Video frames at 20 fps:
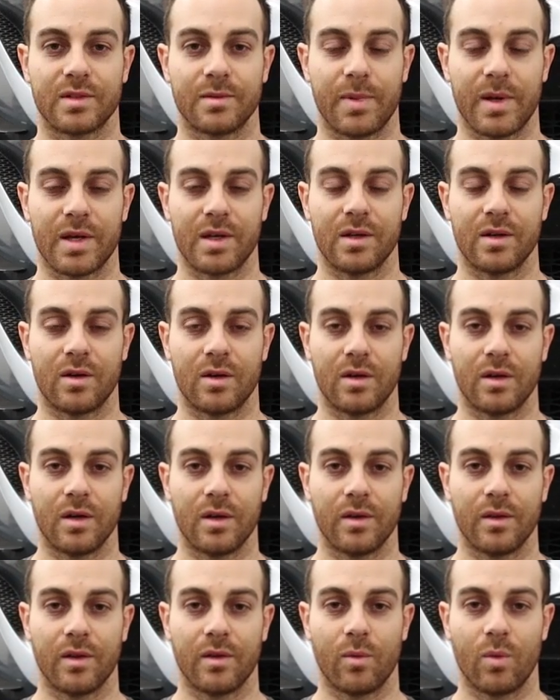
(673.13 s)
depending
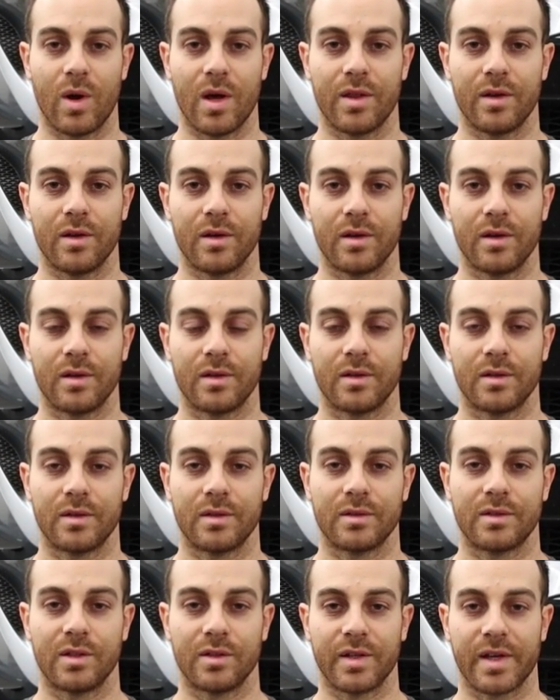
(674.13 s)
on the weather.
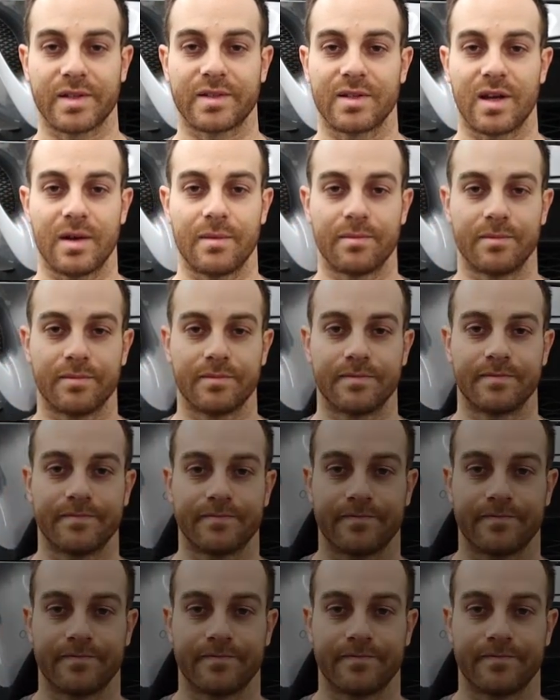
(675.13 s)
Till next time.